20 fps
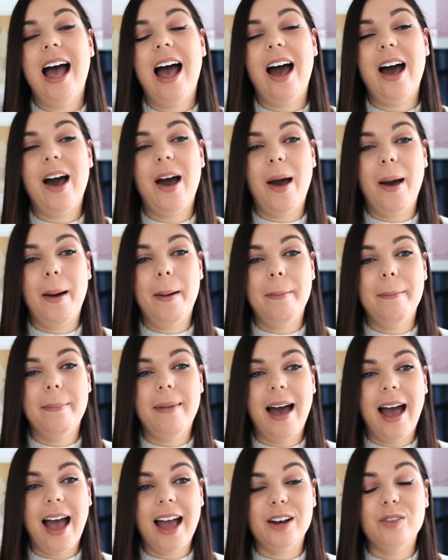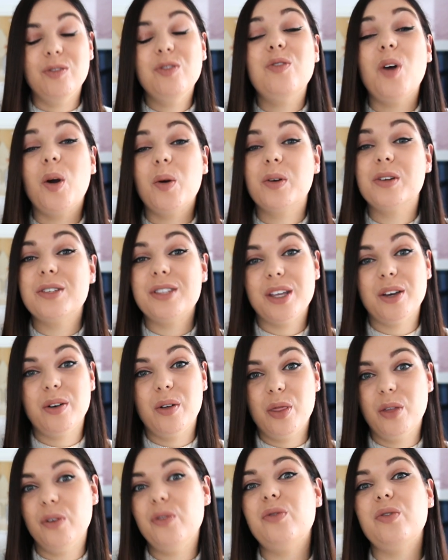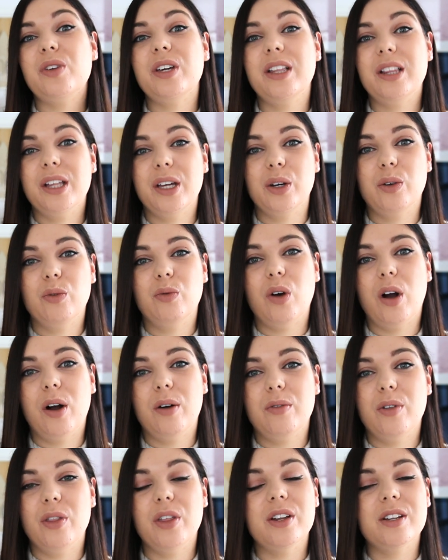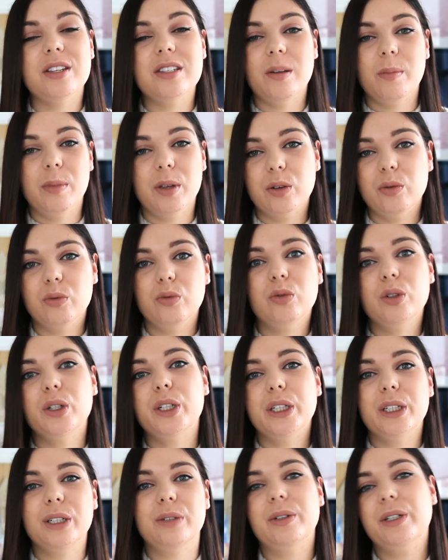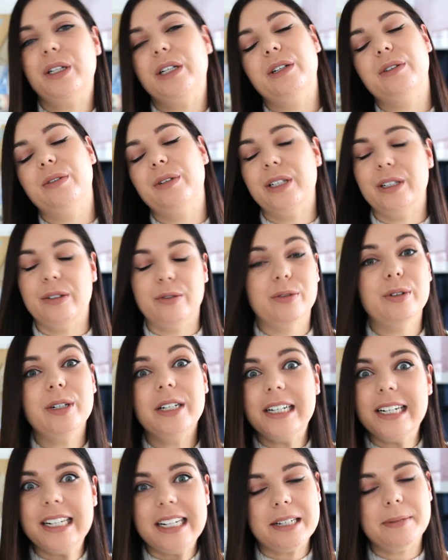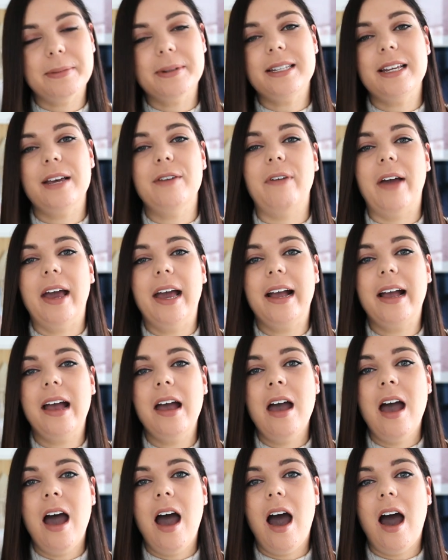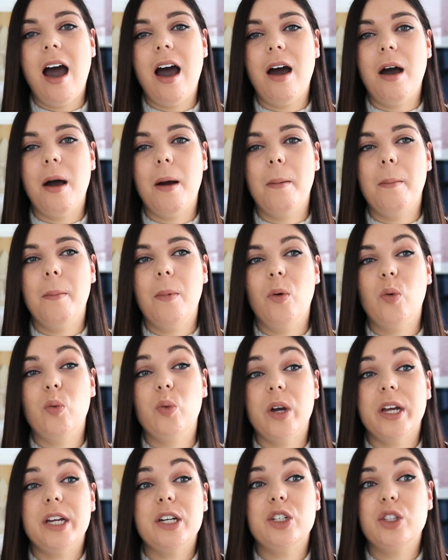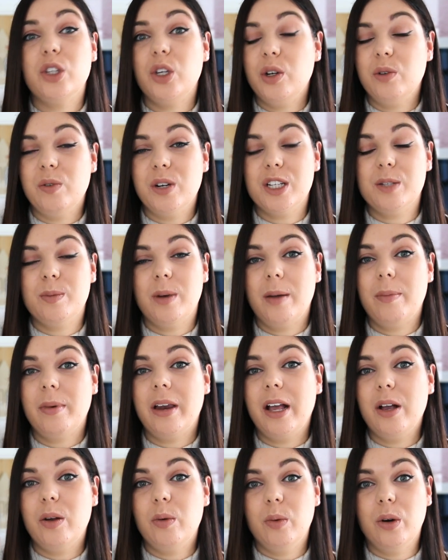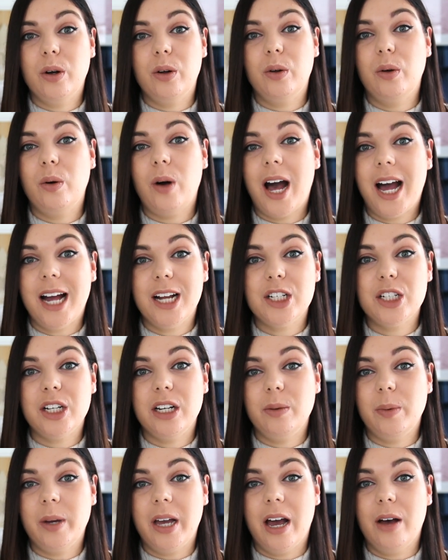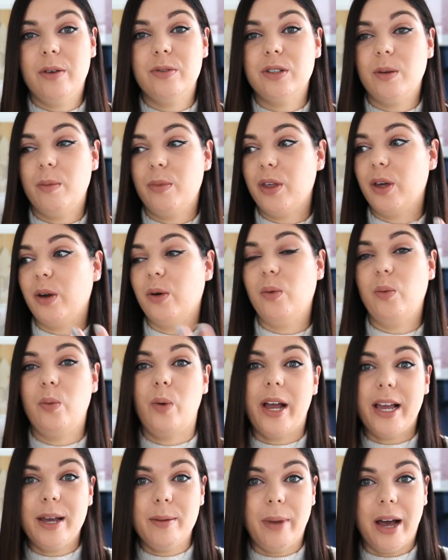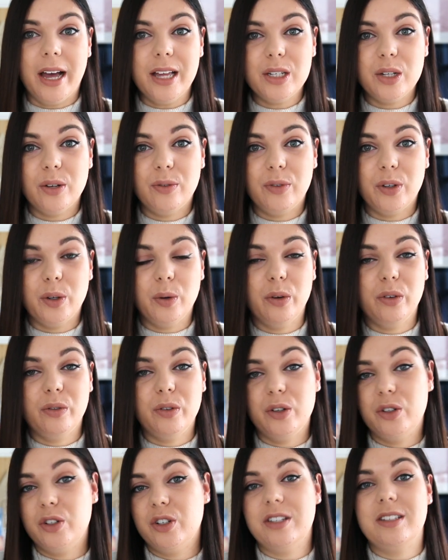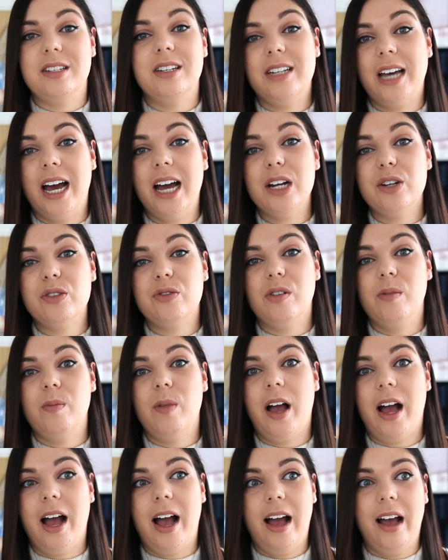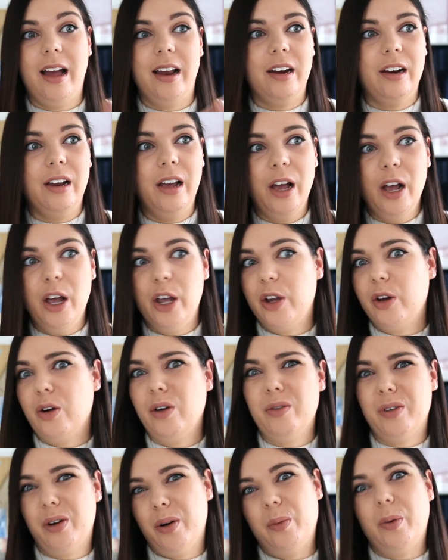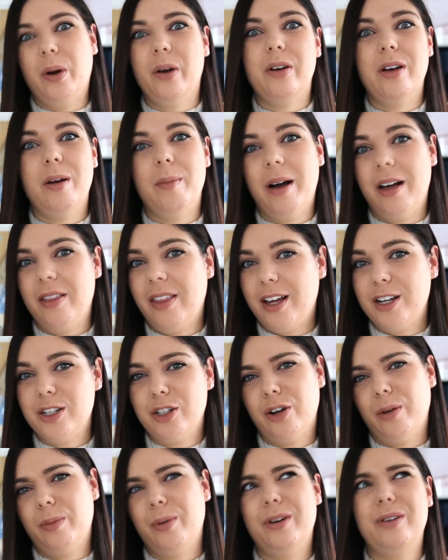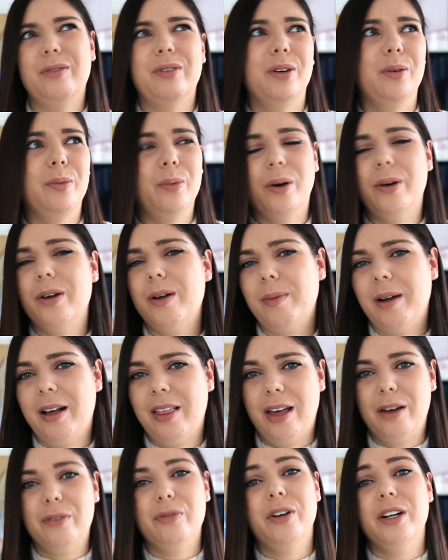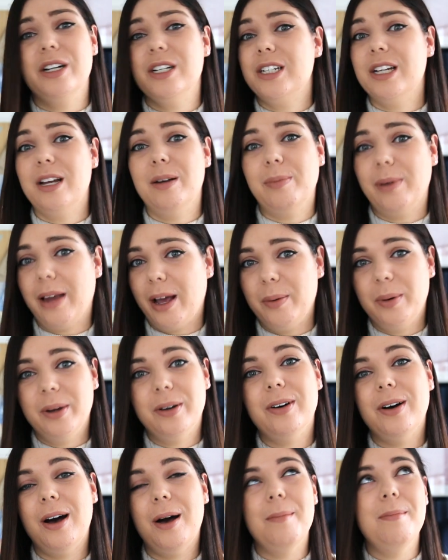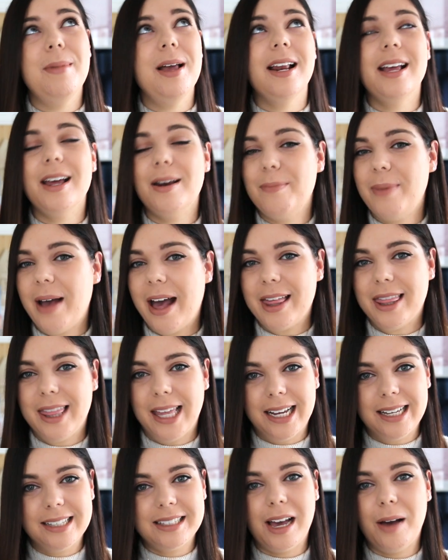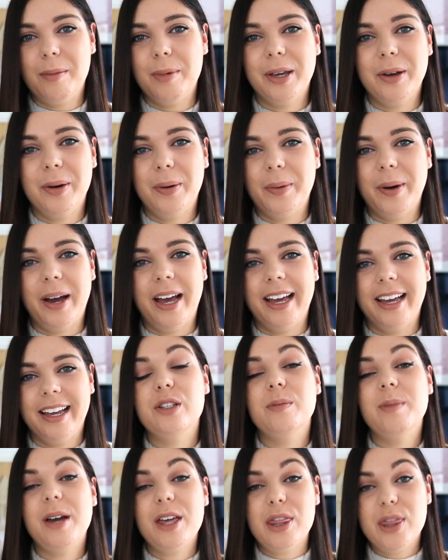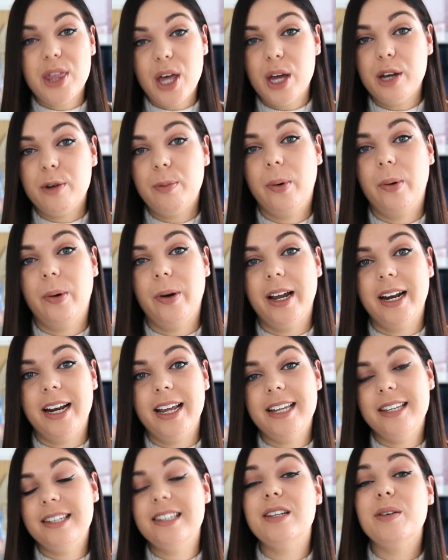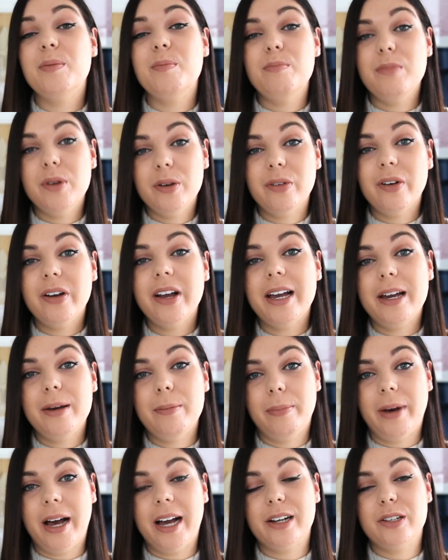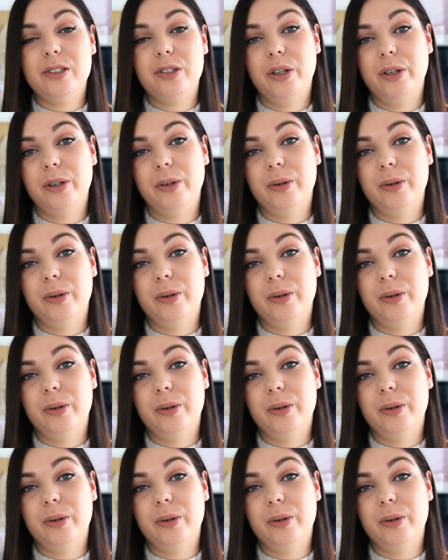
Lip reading: and focusing on the feeling rather than something really, really, really, really specific. Which the universe might be like, well, actually we have something way better for you if you just detach from that, and you're not even gonna worry about that job, you're not even gonna worry about that friendship, like we got a million better things coming your way. So my third point is to mirror it back to